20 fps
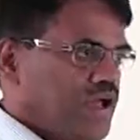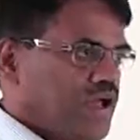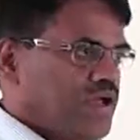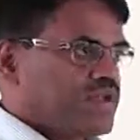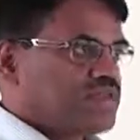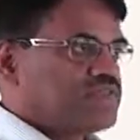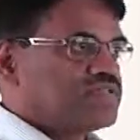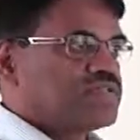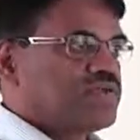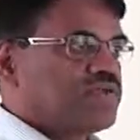it
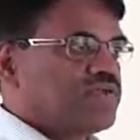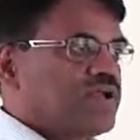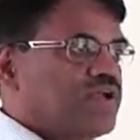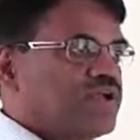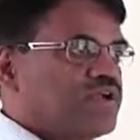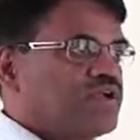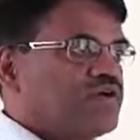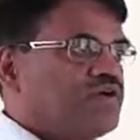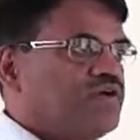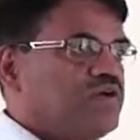is similar
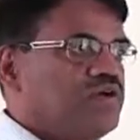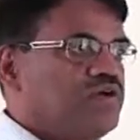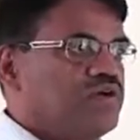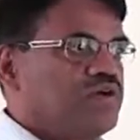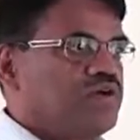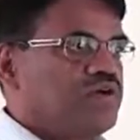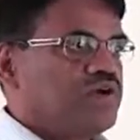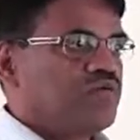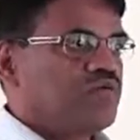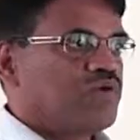to
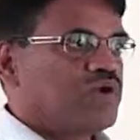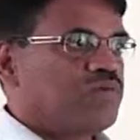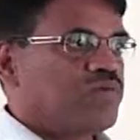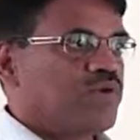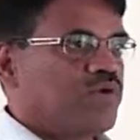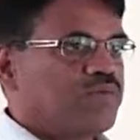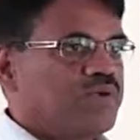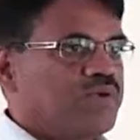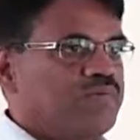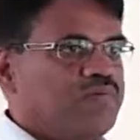what
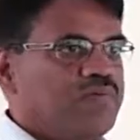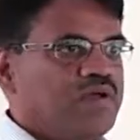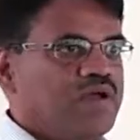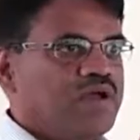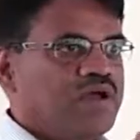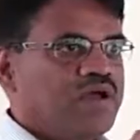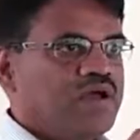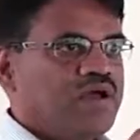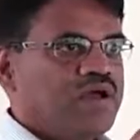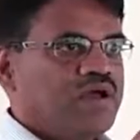problem?
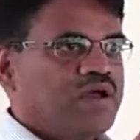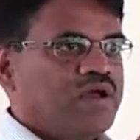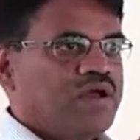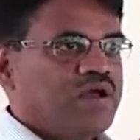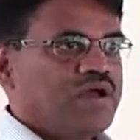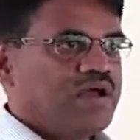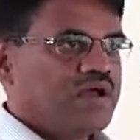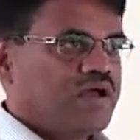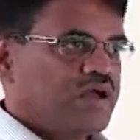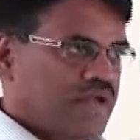
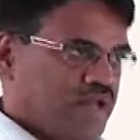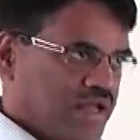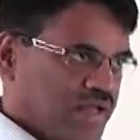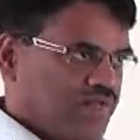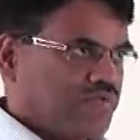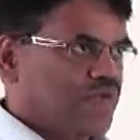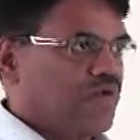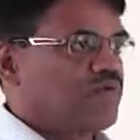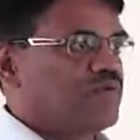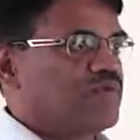Click
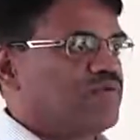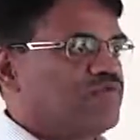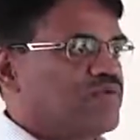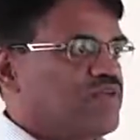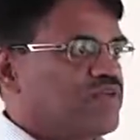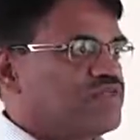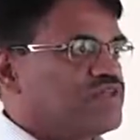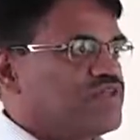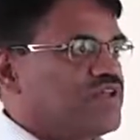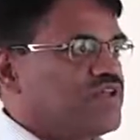problem we
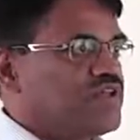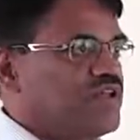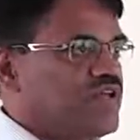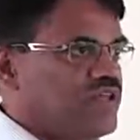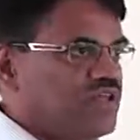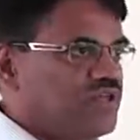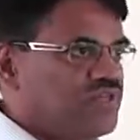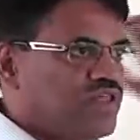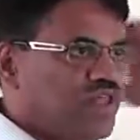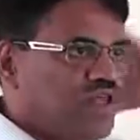have seen.
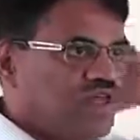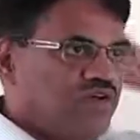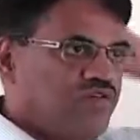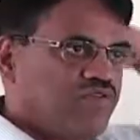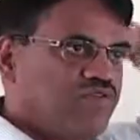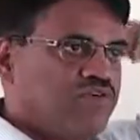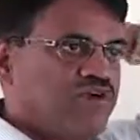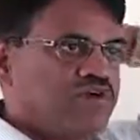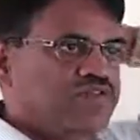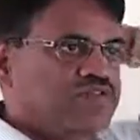Can you think of a